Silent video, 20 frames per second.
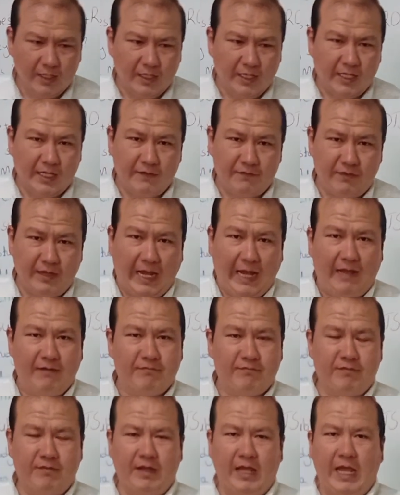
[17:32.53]
If you
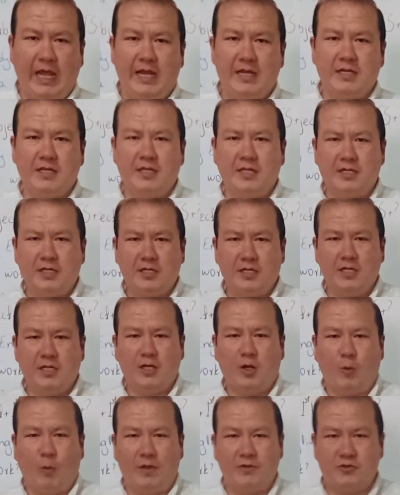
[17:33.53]
have any
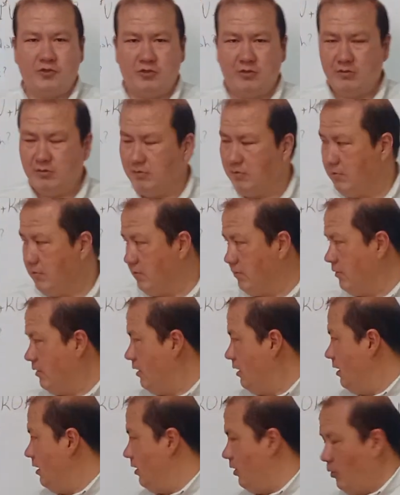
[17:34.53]
question
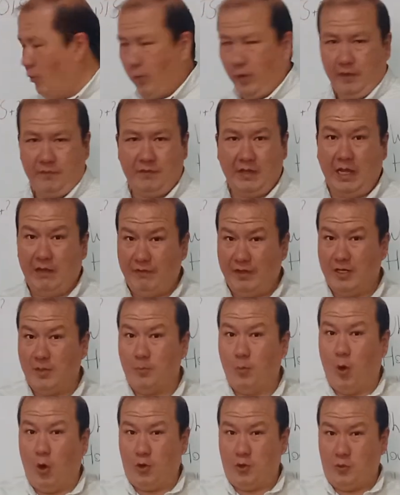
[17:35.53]
or if you have any
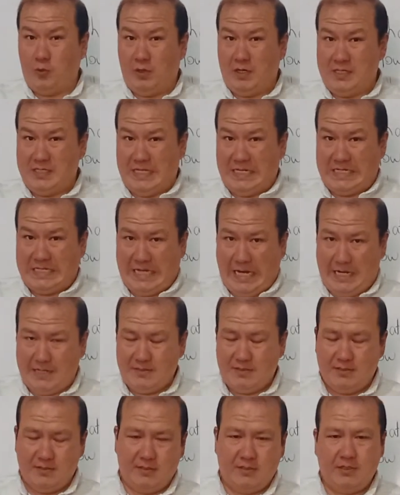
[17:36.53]
particular
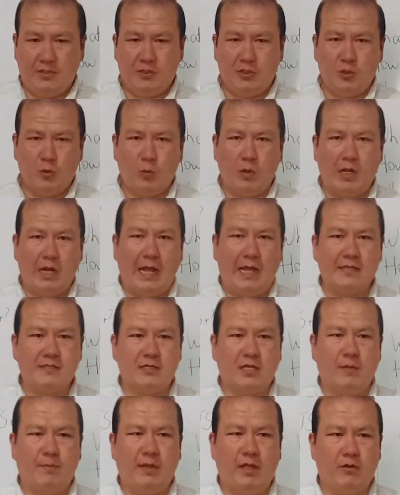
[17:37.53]
sentence you want to
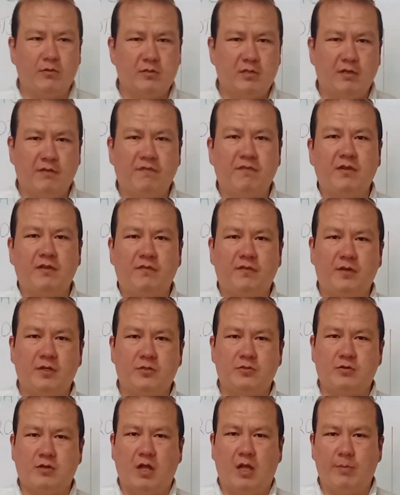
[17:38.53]
ask about, feel free
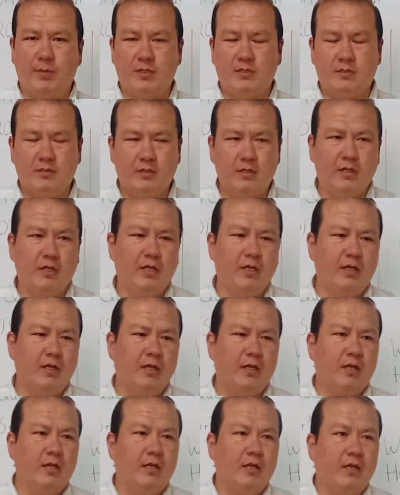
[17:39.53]
to comment
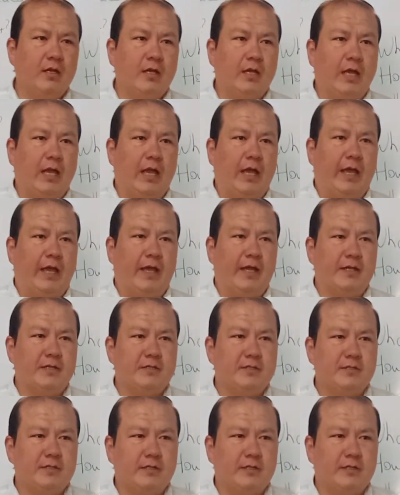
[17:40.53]
and